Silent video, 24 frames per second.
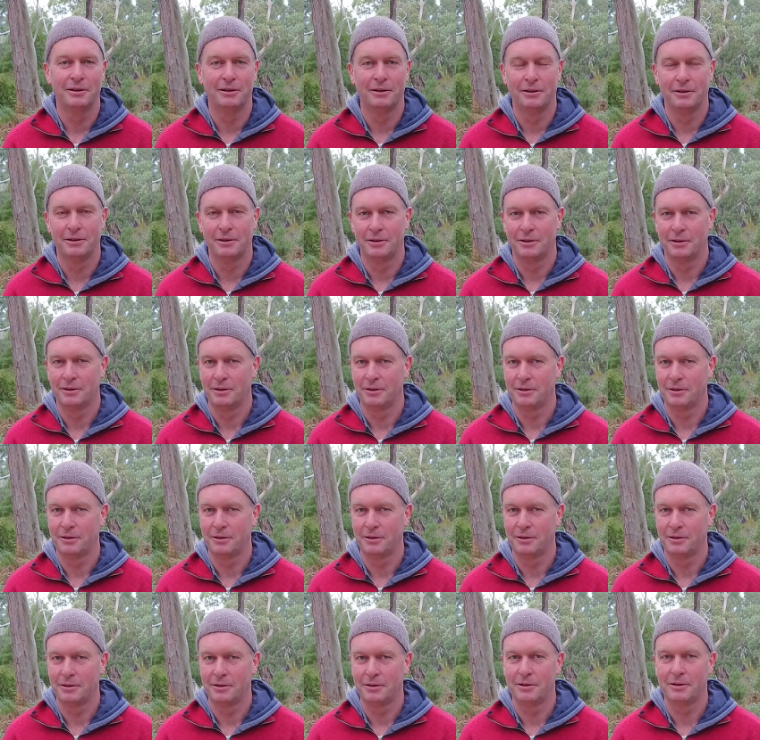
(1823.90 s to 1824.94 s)

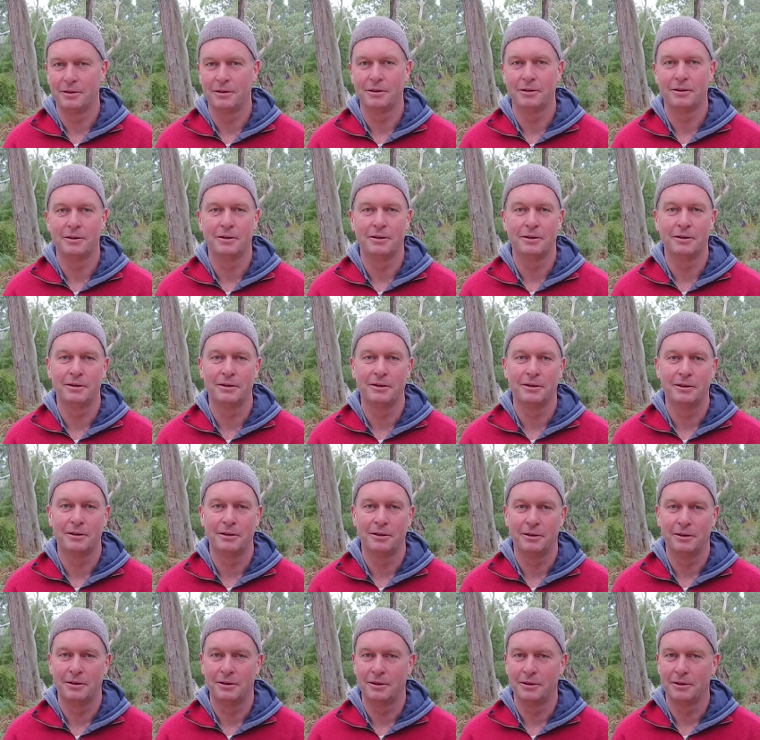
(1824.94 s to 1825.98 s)

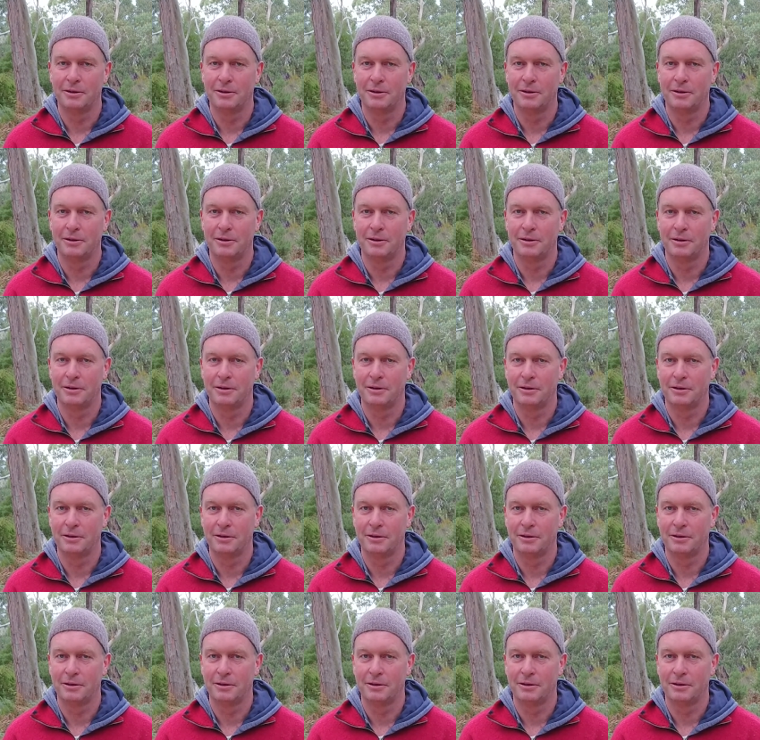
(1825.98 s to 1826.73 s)
[no speech]